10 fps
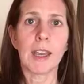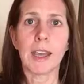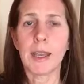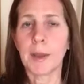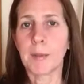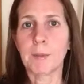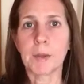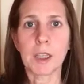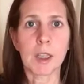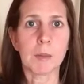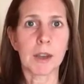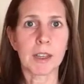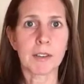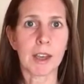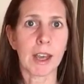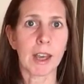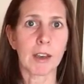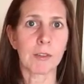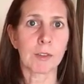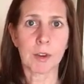You might
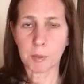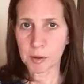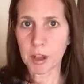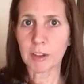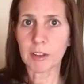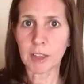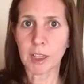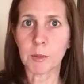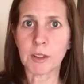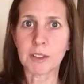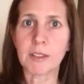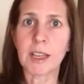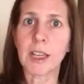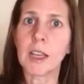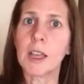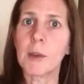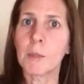have a product that you want to sell,